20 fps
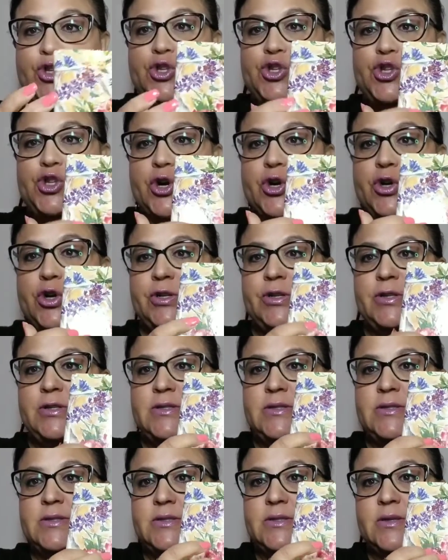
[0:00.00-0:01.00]

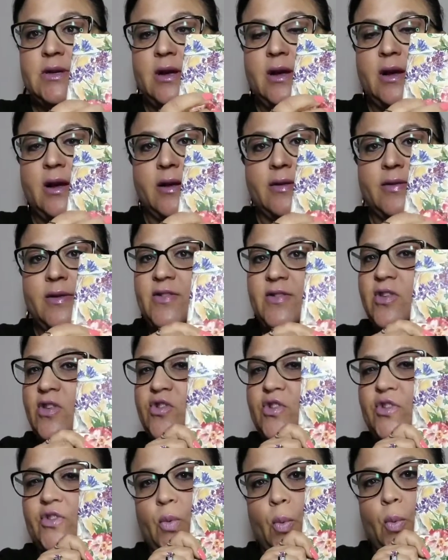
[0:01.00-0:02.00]
Journals, this is
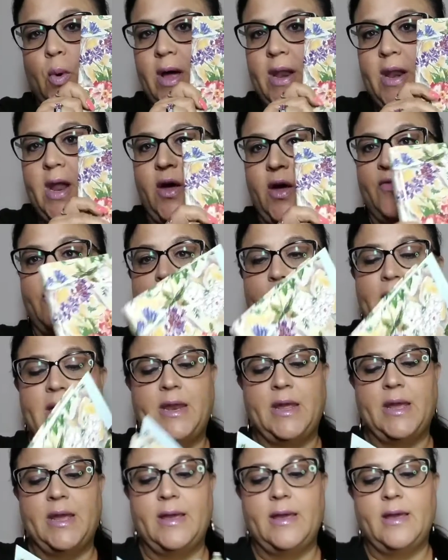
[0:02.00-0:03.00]
just one of
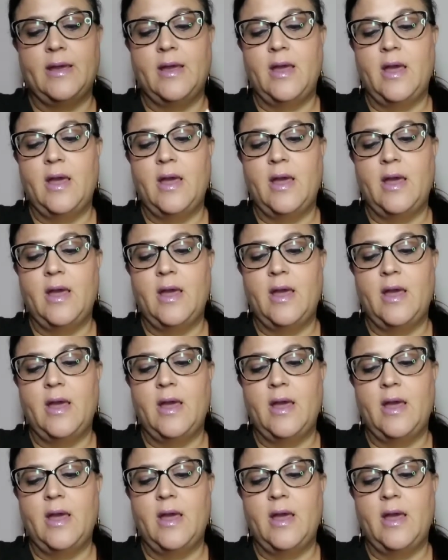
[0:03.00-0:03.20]
many.